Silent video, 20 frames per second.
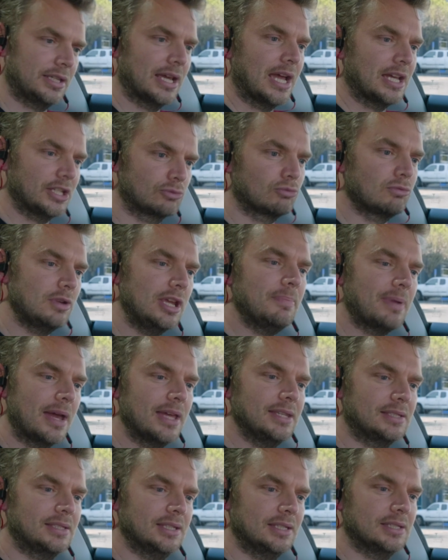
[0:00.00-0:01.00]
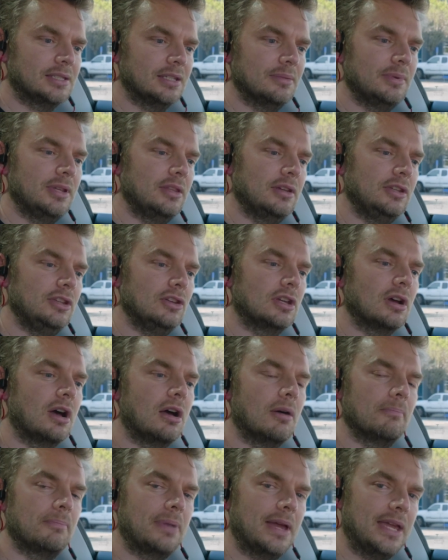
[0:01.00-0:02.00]
tax rebate system in that you
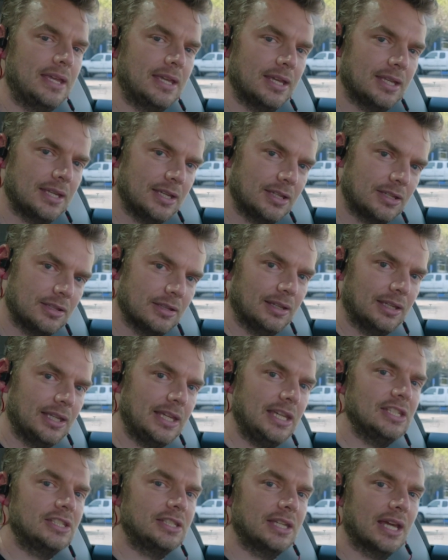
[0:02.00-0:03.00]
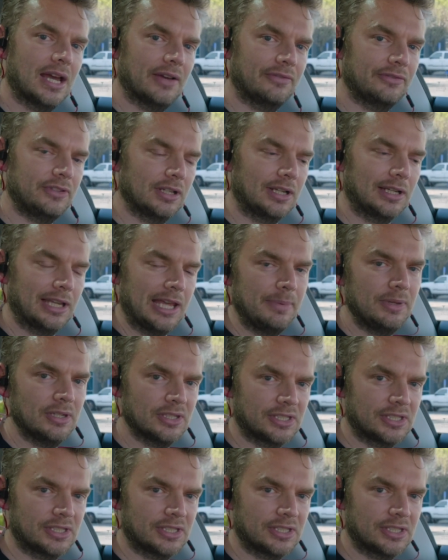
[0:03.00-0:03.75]
can't bake it into the lease, you have to claim it